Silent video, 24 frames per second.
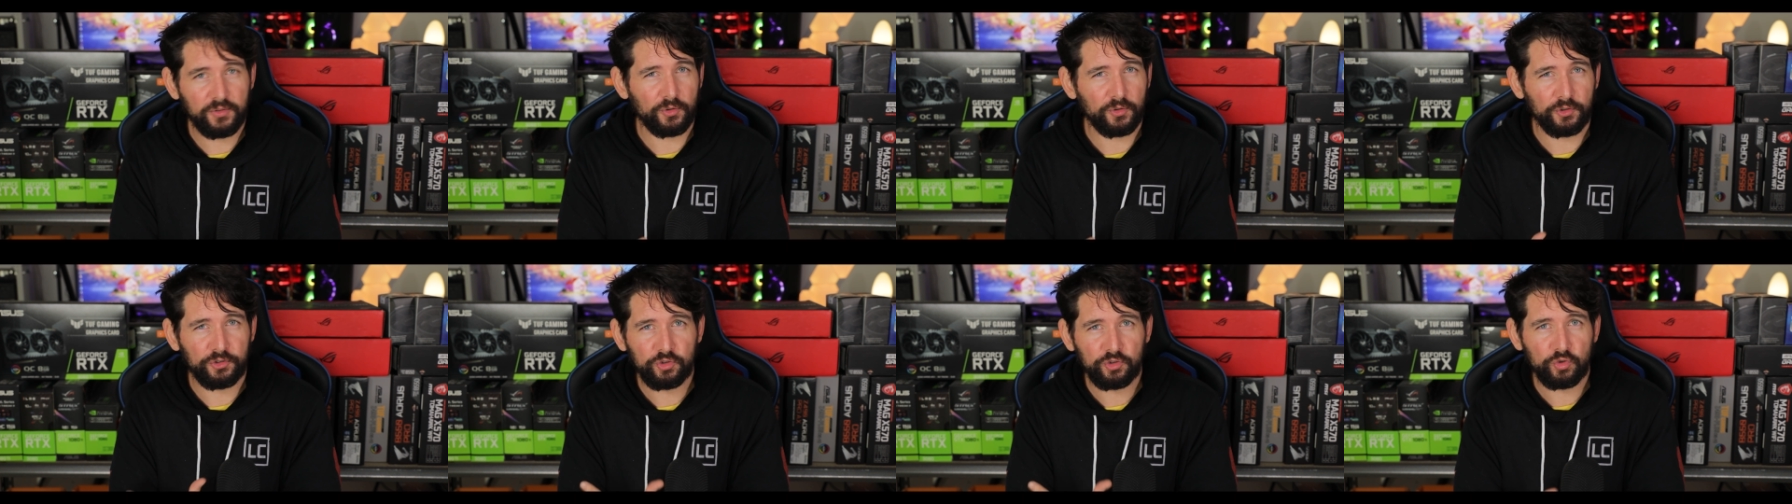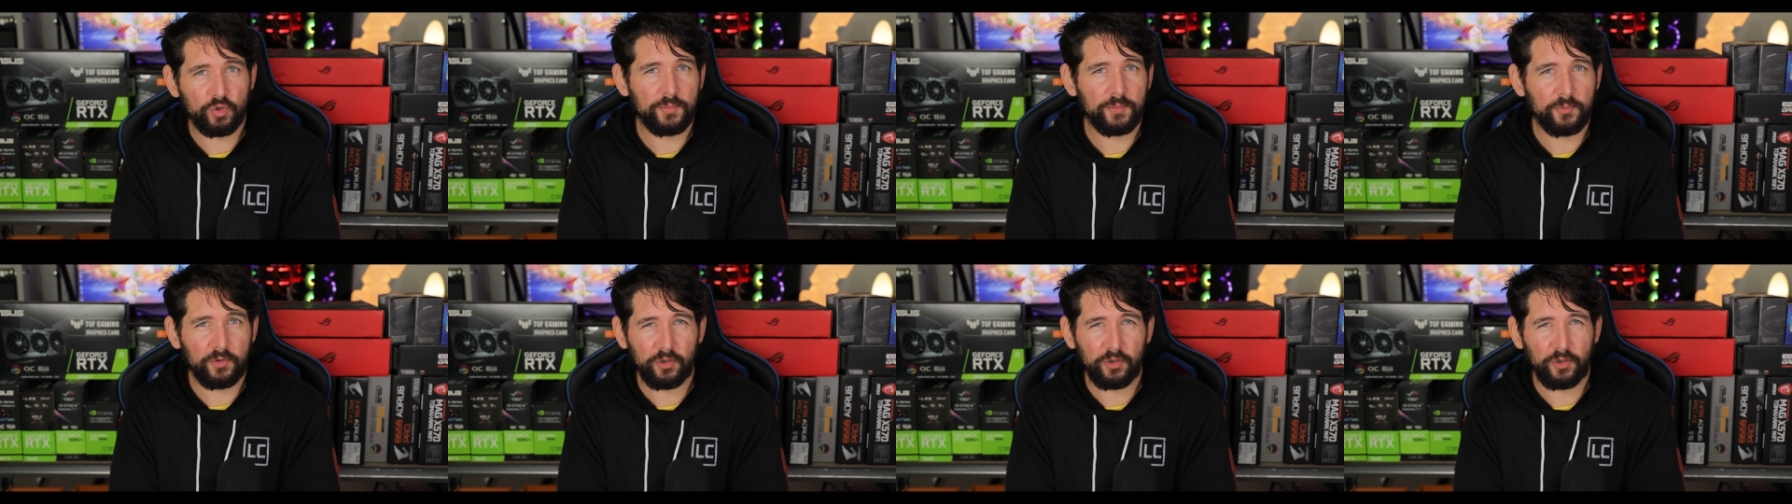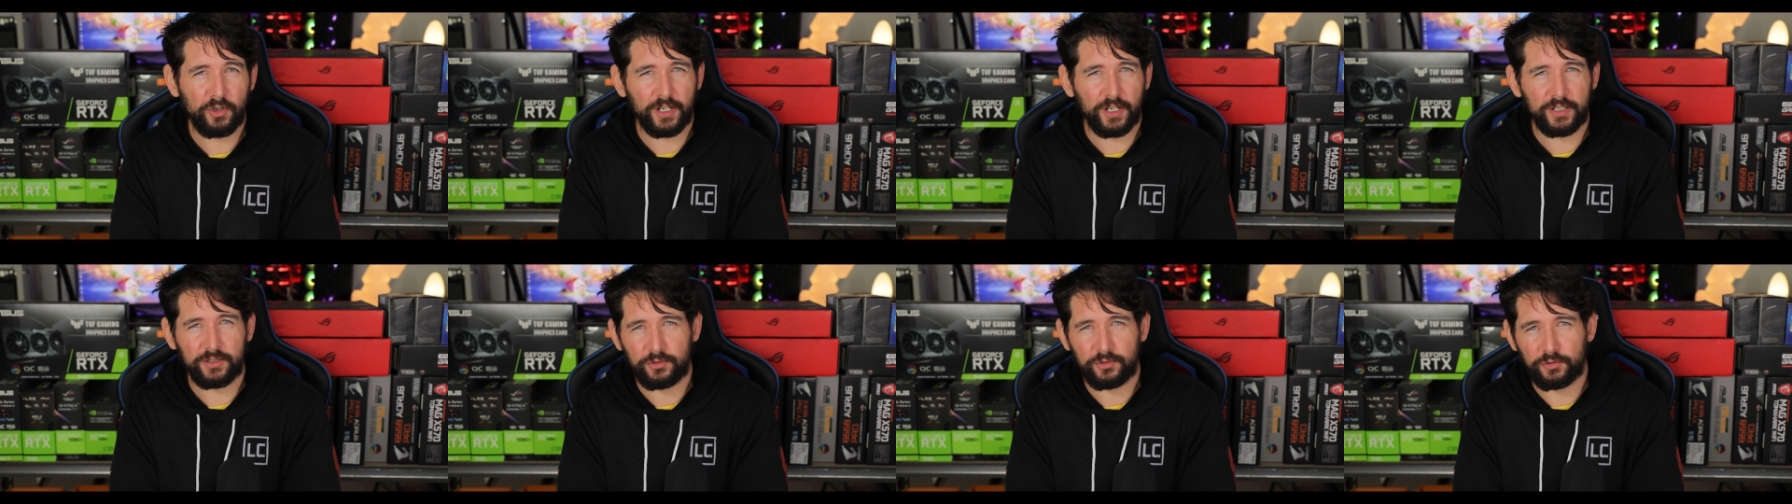you're a
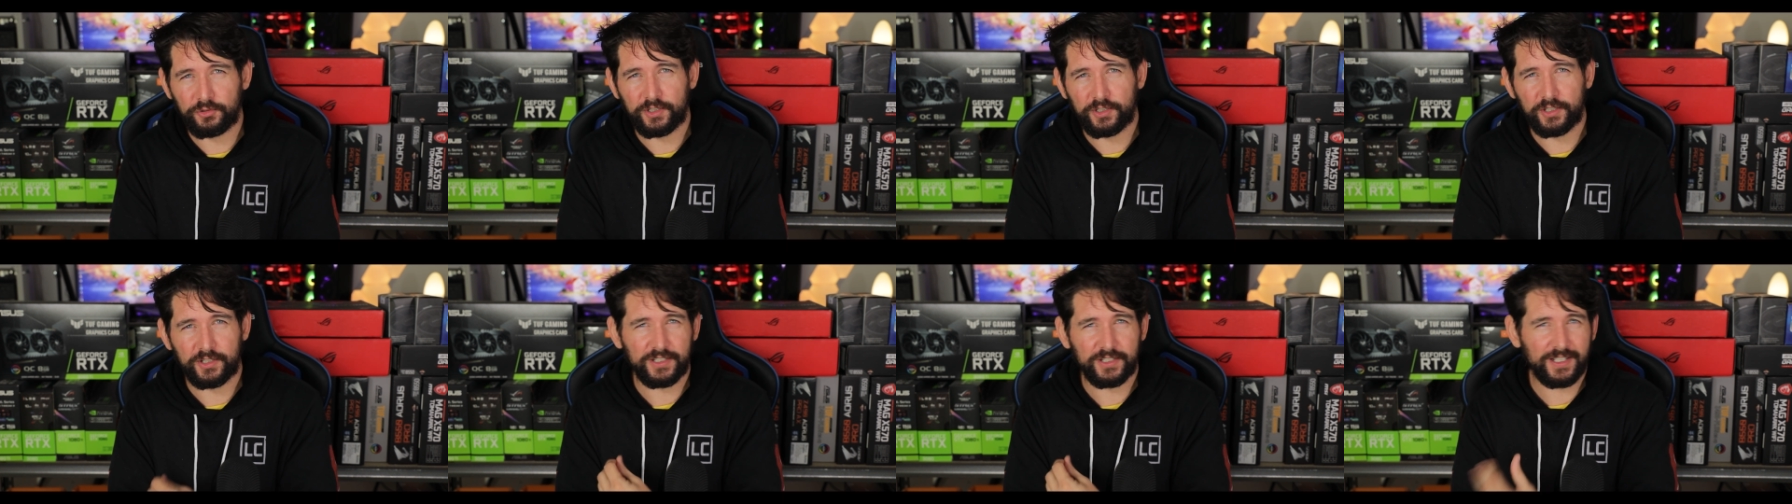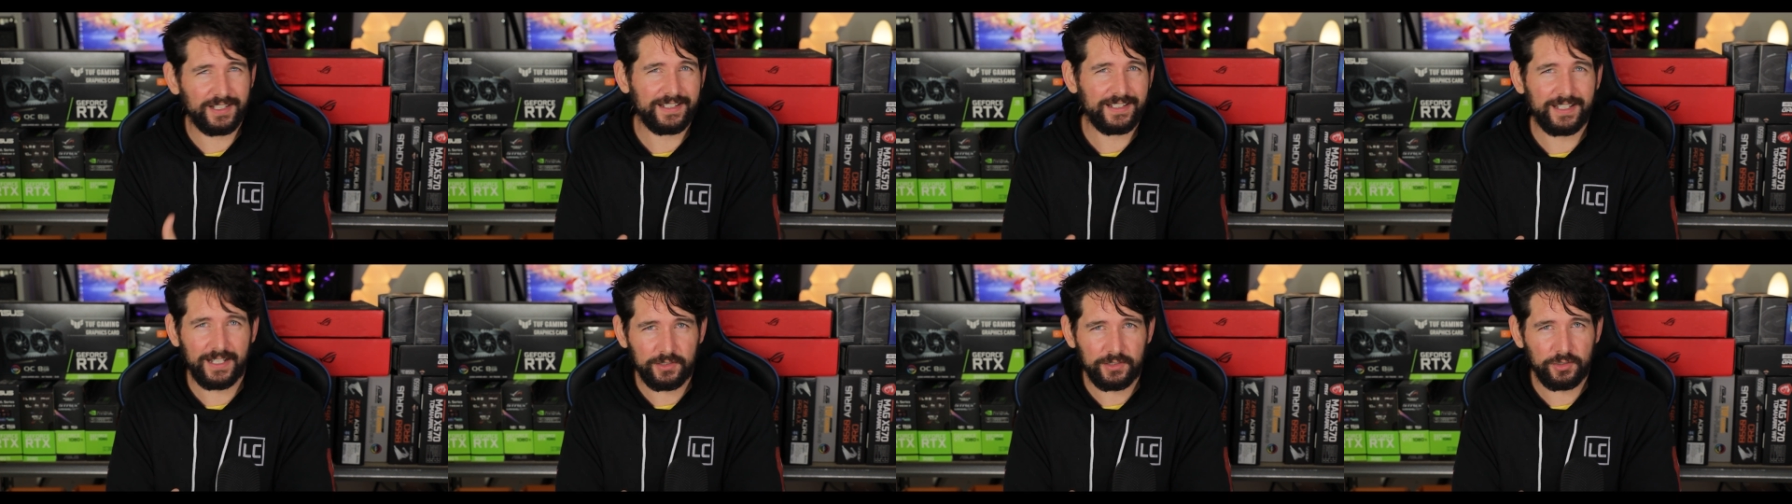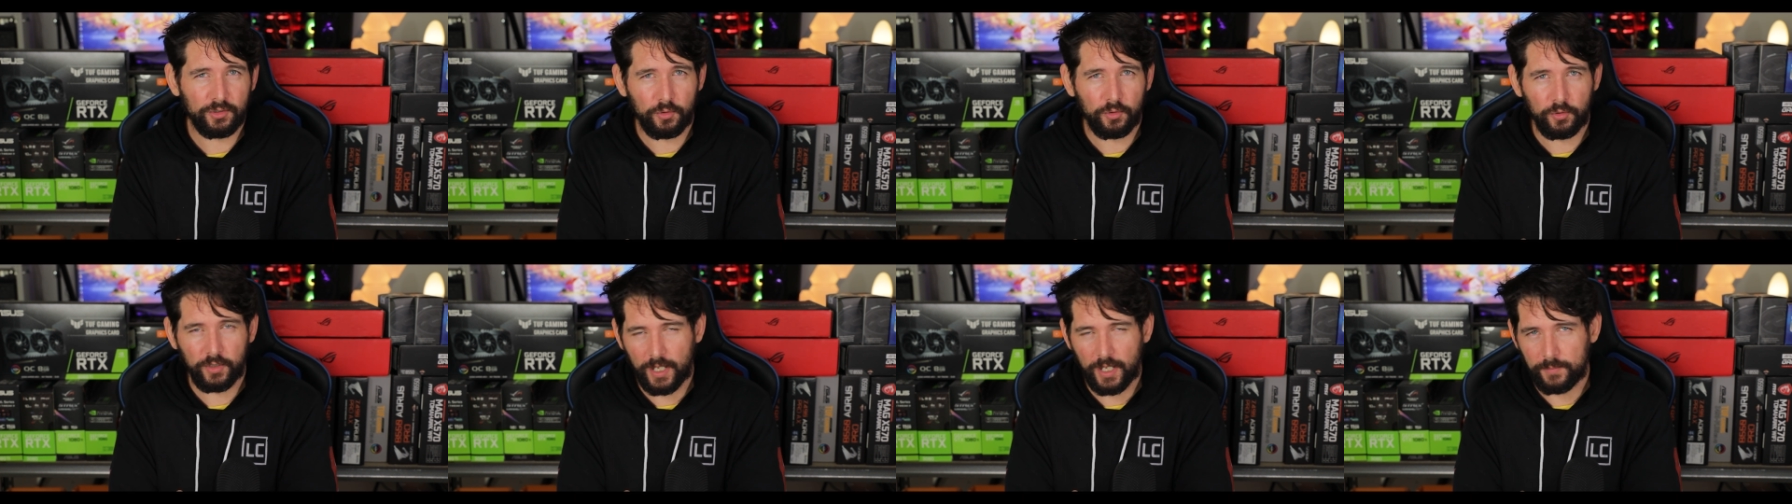streamer and using an
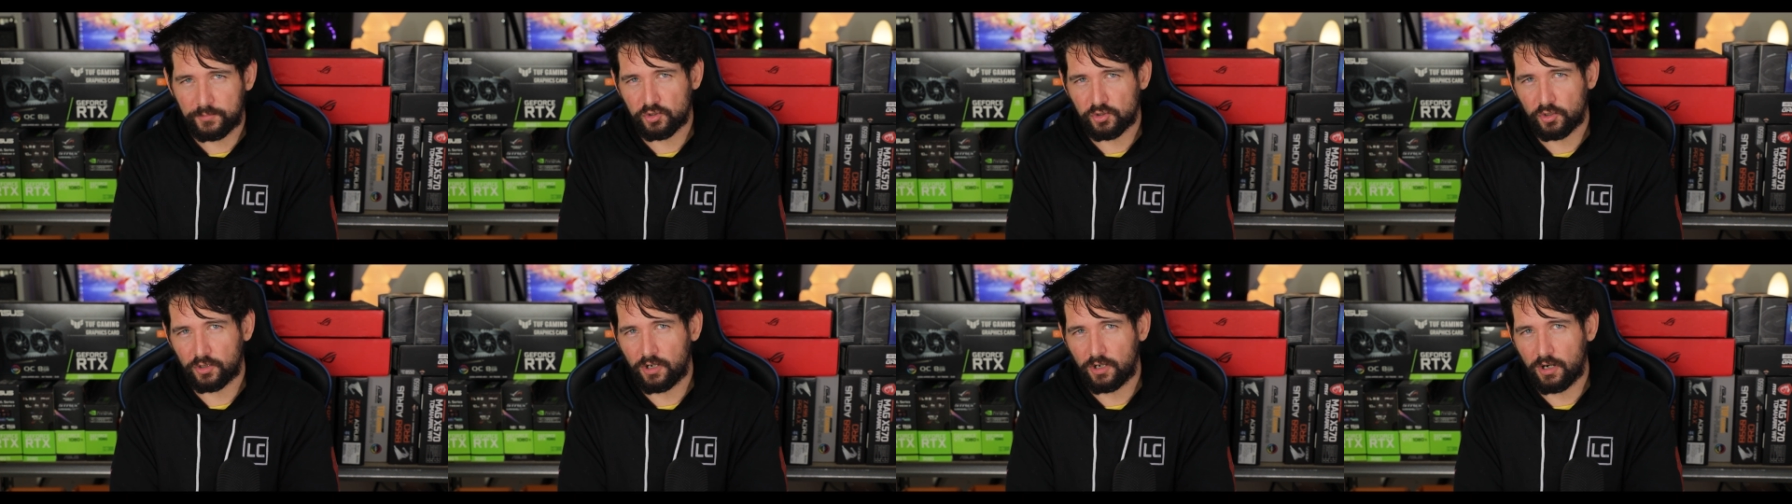Elgato capture